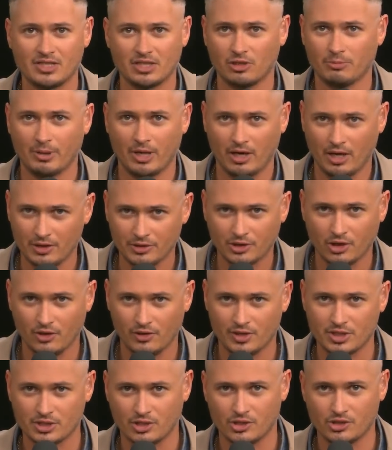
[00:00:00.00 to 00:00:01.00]
single payer healthcare in
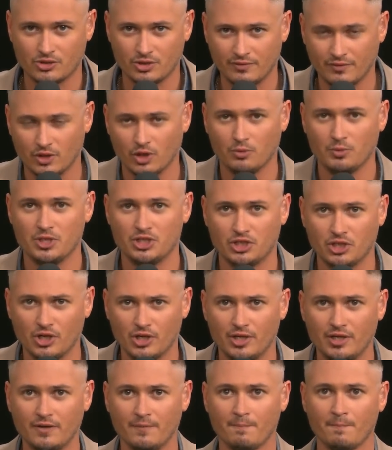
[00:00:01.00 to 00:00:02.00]
this country, even though we
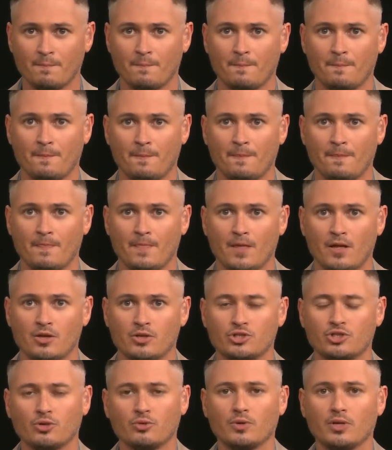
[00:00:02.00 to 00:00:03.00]
should.
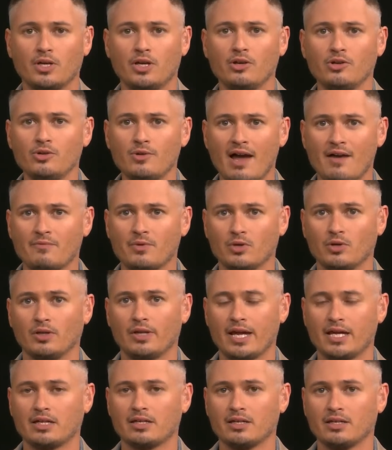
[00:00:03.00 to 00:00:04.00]
So here you have,
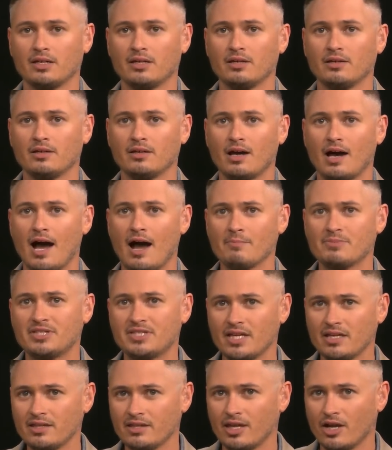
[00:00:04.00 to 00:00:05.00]
like, I'm
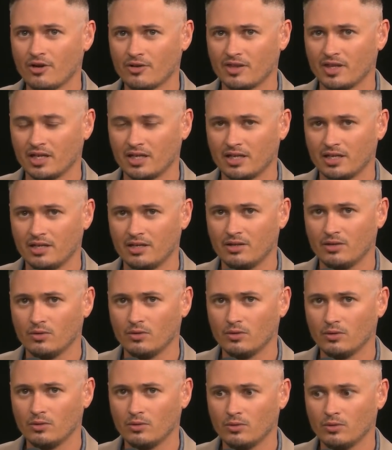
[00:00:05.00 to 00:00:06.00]
sitting there thinking,
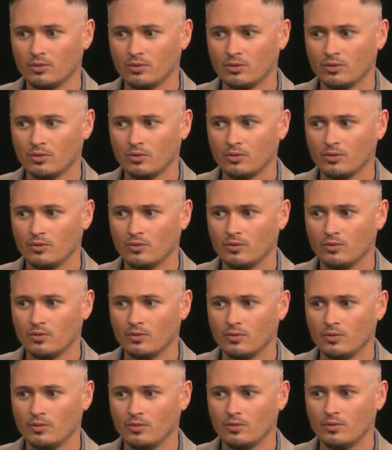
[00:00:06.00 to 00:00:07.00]

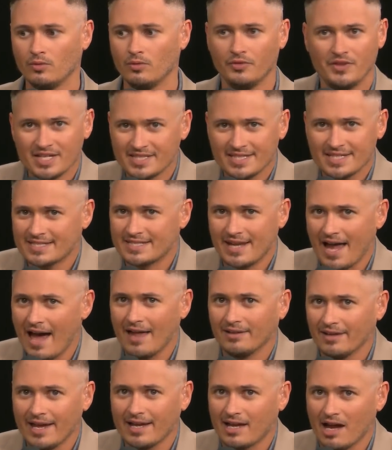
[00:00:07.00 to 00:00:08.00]
this is
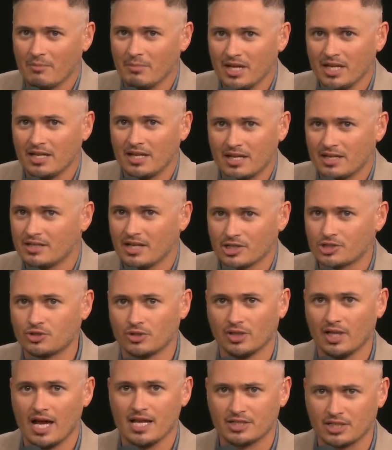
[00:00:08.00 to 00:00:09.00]
not like I'm in an
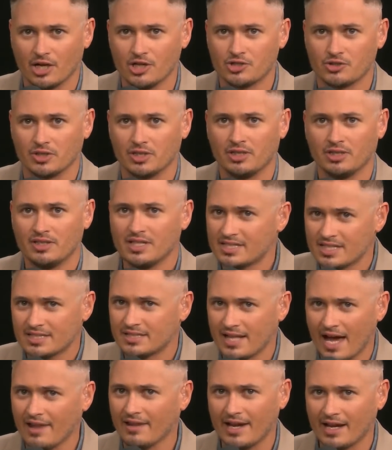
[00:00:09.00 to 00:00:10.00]
industrialized country. This is
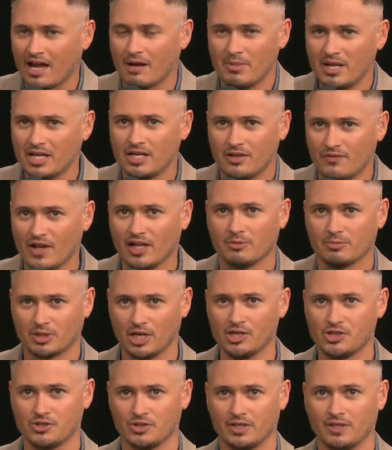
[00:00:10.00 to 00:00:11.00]
not like I'm in a developed
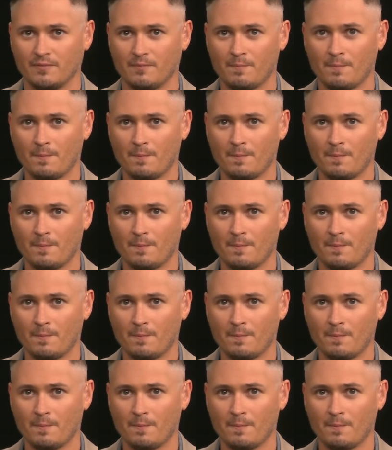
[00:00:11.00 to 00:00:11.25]
country.